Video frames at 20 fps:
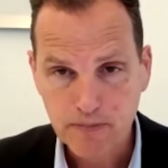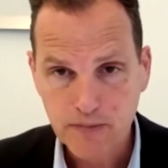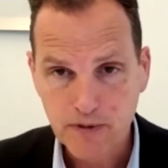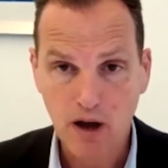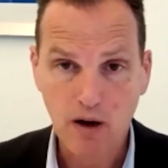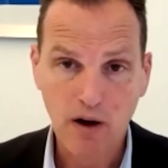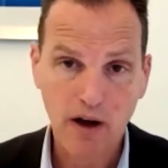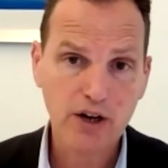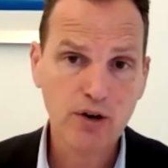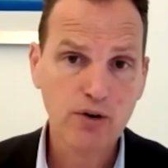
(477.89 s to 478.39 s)

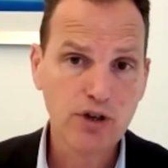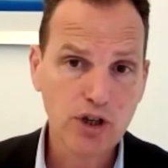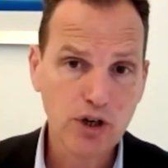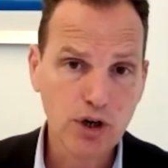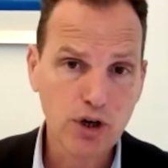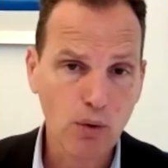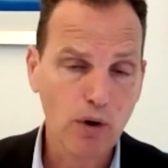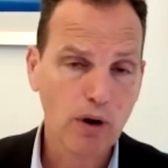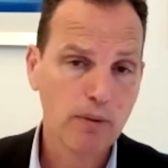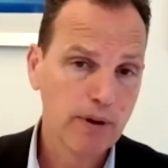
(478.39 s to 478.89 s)
Now, I know you
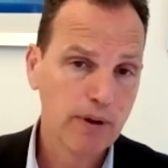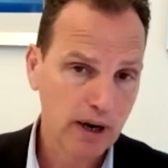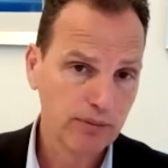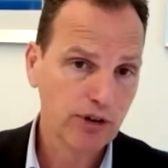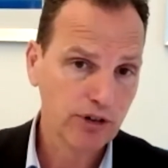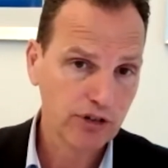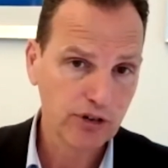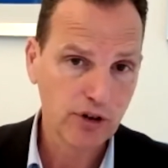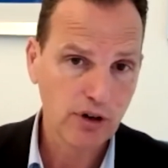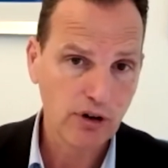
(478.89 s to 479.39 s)
know it, but I'm
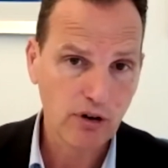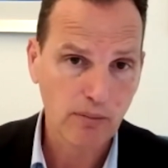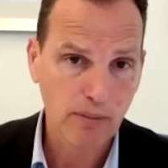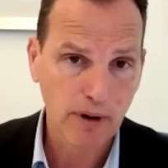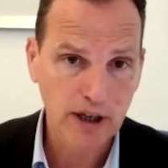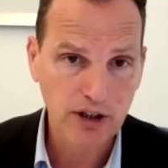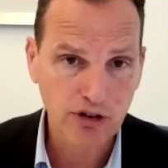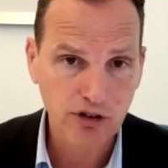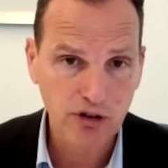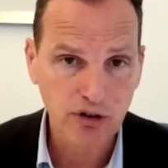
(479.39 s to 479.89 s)
just going to remind